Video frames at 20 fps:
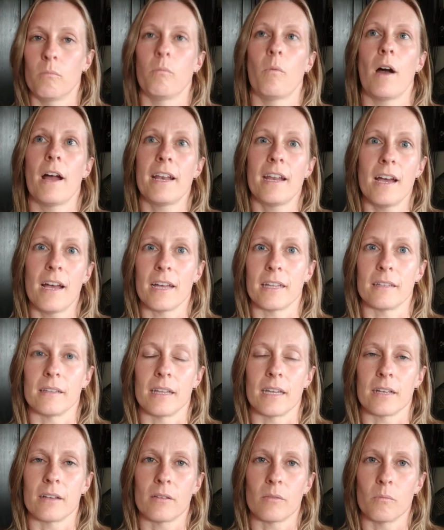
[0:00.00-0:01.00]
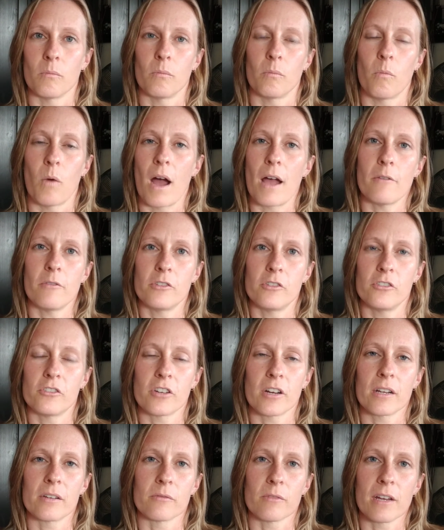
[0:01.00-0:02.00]
Why not? Like why would you
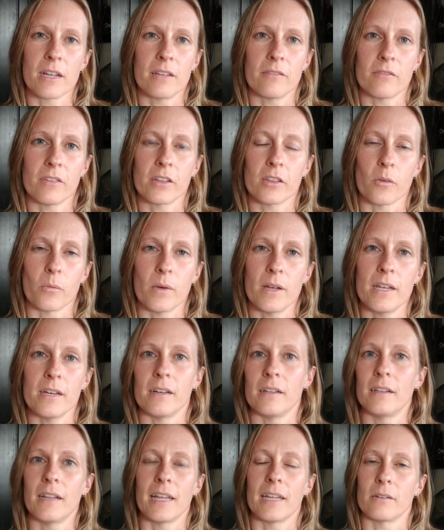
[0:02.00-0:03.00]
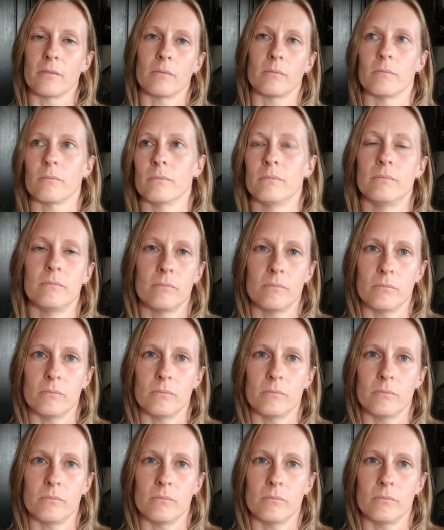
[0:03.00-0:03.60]
try and reinvent the wheel and